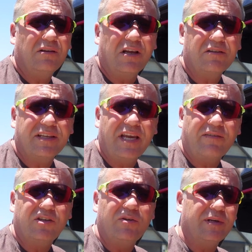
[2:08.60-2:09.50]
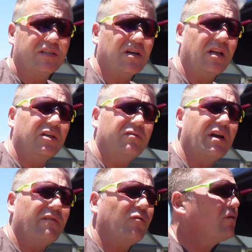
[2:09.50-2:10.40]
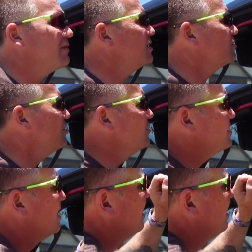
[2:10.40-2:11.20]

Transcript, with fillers: The only other thing you have to do to install it, you've got four of these screws